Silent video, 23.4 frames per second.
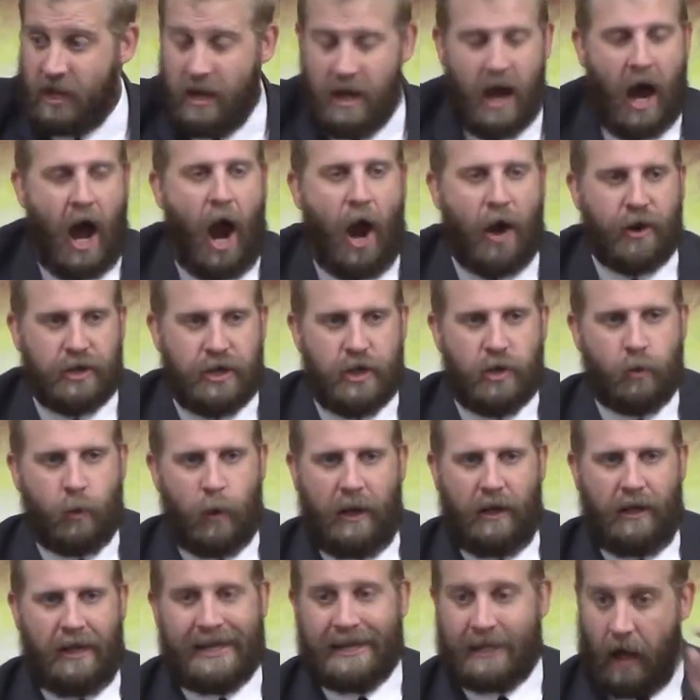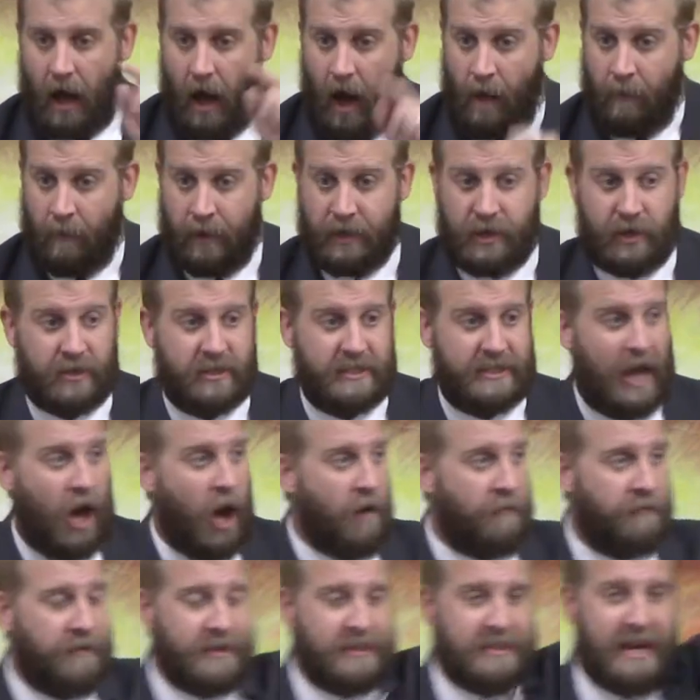are you willing to humble
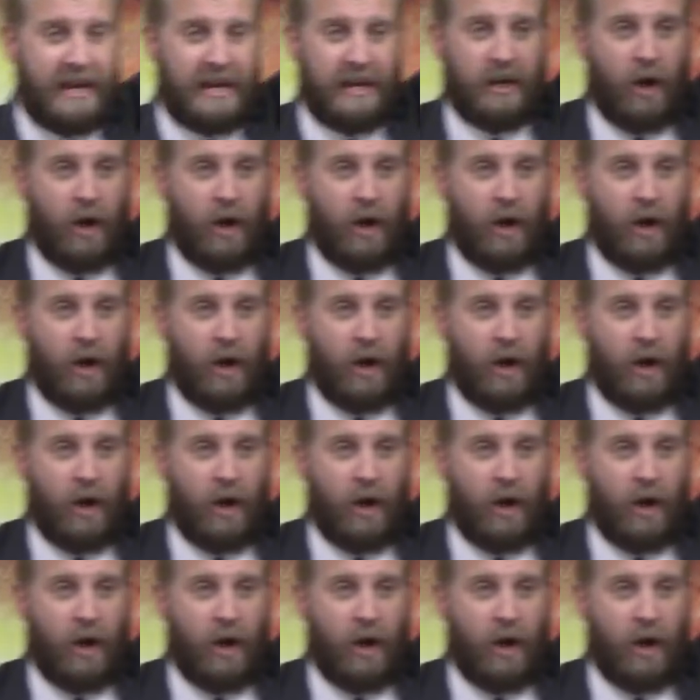yourself and say, you know